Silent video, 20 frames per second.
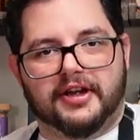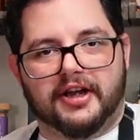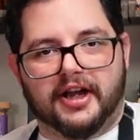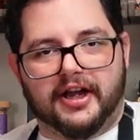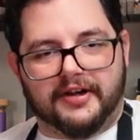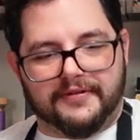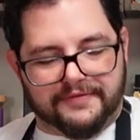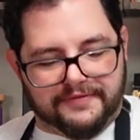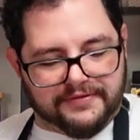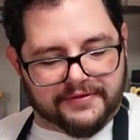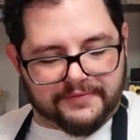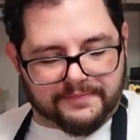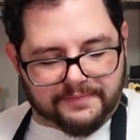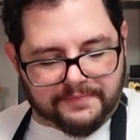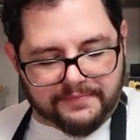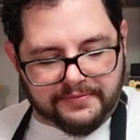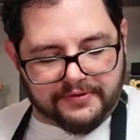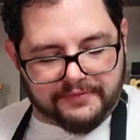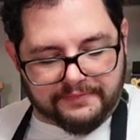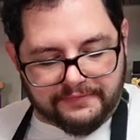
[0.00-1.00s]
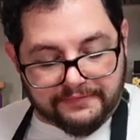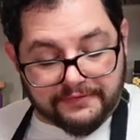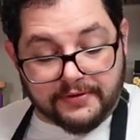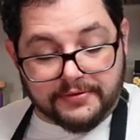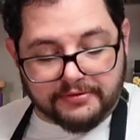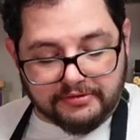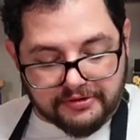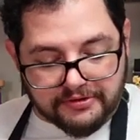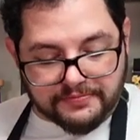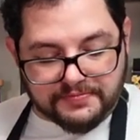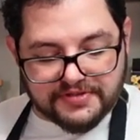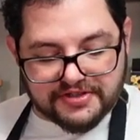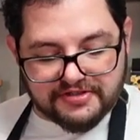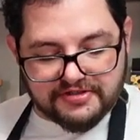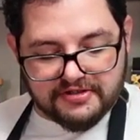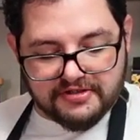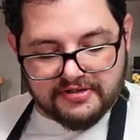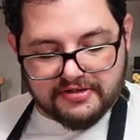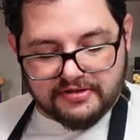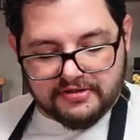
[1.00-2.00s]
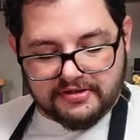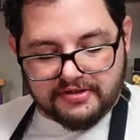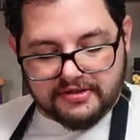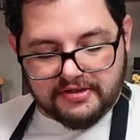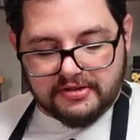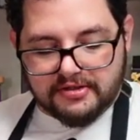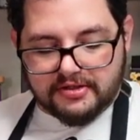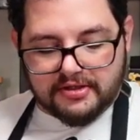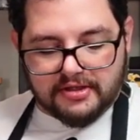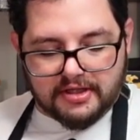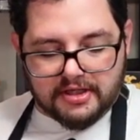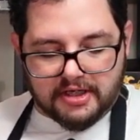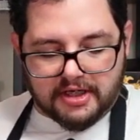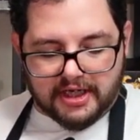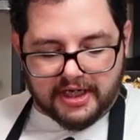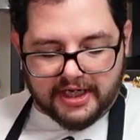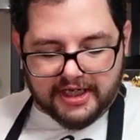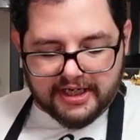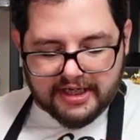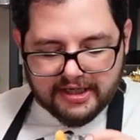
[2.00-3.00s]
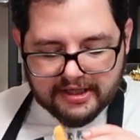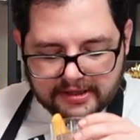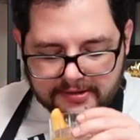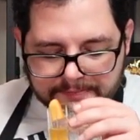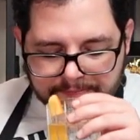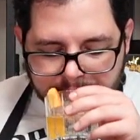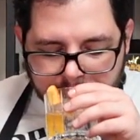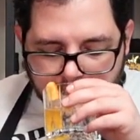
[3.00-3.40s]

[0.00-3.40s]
of the Fruit Loops. I